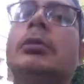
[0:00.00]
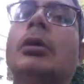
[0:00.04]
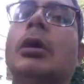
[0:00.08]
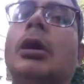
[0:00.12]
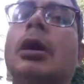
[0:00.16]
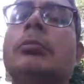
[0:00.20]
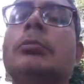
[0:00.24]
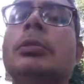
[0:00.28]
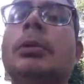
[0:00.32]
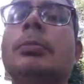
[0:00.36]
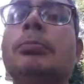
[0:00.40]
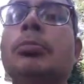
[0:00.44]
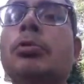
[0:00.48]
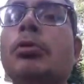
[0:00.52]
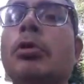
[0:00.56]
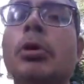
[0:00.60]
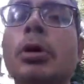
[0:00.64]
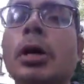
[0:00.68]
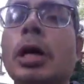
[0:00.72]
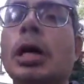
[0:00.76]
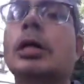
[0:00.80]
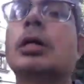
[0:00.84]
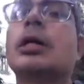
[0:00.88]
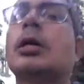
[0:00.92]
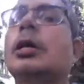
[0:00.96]
of the
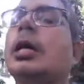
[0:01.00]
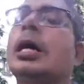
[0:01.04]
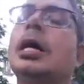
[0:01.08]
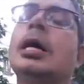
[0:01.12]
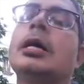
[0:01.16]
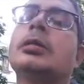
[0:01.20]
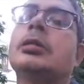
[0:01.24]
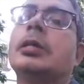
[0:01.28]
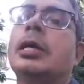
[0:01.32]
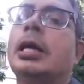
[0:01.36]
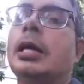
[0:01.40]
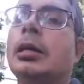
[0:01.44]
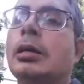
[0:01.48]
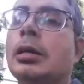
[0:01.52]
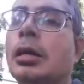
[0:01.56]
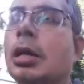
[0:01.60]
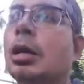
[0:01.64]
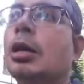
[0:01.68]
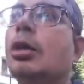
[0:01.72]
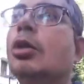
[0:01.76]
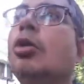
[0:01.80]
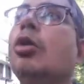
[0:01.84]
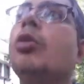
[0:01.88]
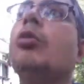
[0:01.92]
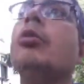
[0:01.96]
poorer class and
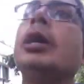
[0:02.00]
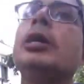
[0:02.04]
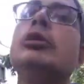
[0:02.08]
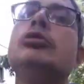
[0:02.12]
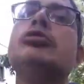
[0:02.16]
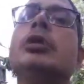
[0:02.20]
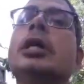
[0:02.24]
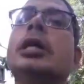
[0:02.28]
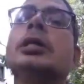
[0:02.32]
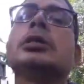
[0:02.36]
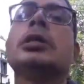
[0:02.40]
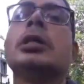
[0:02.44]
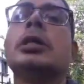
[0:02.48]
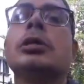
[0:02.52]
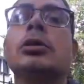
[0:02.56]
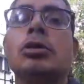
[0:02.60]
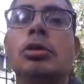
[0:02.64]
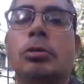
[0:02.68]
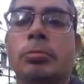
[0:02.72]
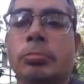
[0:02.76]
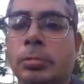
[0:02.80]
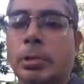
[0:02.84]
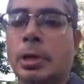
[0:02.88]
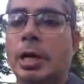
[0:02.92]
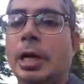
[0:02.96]
low education
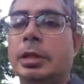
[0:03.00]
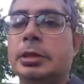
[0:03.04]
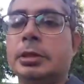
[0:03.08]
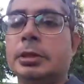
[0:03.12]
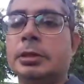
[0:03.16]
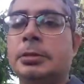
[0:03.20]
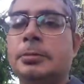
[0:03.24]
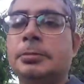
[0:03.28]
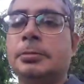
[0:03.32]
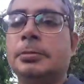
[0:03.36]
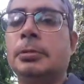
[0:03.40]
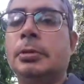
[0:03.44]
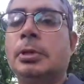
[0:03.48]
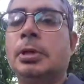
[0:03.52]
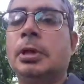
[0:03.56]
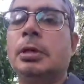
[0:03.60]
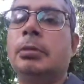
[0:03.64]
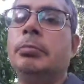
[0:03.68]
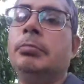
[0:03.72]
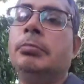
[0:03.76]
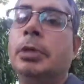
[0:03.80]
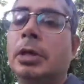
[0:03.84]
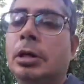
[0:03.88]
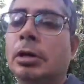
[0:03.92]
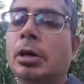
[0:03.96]
group class,
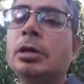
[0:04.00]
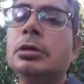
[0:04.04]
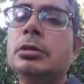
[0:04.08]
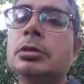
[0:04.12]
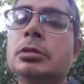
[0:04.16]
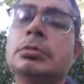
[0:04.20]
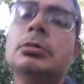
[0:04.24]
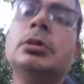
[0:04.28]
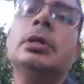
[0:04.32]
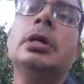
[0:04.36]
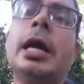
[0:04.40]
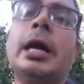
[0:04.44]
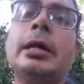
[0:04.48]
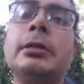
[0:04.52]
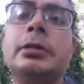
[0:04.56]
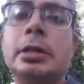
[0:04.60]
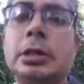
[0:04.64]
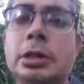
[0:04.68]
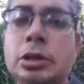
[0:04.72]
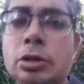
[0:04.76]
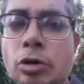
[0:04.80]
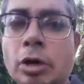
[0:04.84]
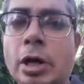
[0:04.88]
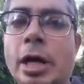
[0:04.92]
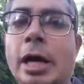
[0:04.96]
because as
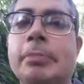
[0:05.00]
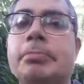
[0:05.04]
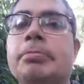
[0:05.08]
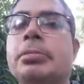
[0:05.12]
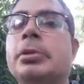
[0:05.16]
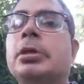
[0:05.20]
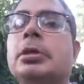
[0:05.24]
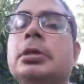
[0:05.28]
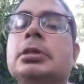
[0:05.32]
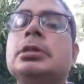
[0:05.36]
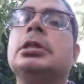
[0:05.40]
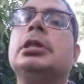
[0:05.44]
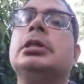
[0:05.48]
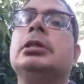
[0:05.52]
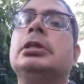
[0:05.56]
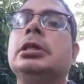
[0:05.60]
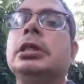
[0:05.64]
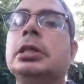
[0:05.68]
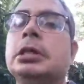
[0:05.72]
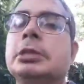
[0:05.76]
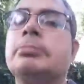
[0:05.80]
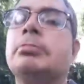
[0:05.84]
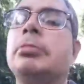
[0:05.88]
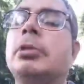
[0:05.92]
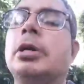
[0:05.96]
it so happens in
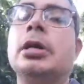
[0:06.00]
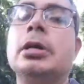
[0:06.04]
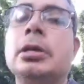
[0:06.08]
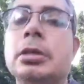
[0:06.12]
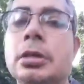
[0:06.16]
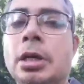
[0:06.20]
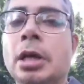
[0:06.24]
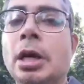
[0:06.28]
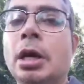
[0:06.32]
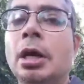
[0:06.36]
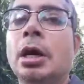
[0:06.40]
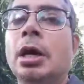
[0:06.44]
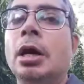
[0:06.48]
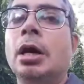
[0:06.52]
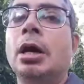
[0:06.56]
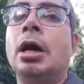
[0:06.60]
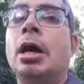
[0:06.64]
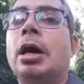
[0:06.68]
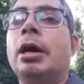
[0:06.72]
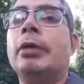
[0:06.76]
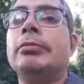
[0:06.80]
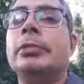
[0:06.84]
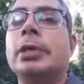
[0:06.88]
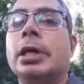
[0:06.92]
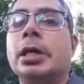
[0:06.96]
this part
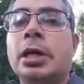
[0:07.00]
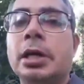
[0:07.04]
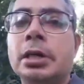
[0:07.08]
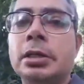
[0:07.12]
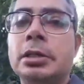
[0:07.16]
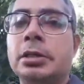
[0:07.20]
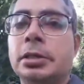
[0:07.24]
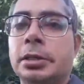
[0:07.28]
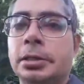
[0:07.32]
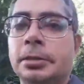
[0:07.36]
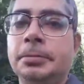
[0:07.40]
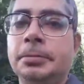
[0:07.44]
of the country,